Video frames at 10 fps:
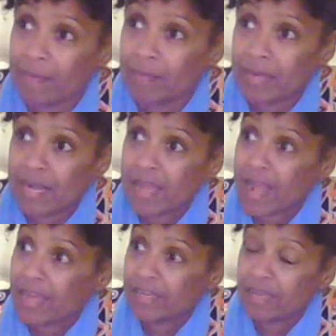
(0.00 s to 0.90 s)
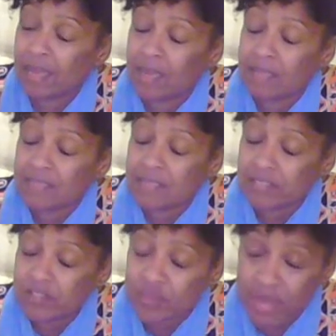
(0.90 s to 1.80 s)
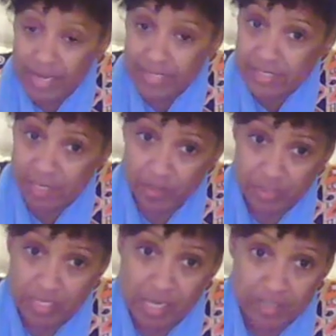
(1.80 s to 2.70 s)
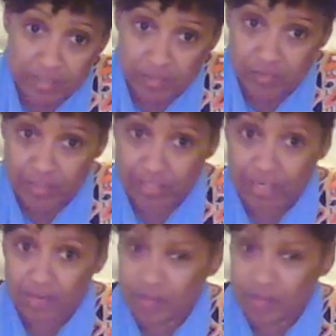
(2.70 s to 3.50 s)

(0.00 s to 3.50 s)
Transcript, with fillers: But I, I constantly try to stay productive and,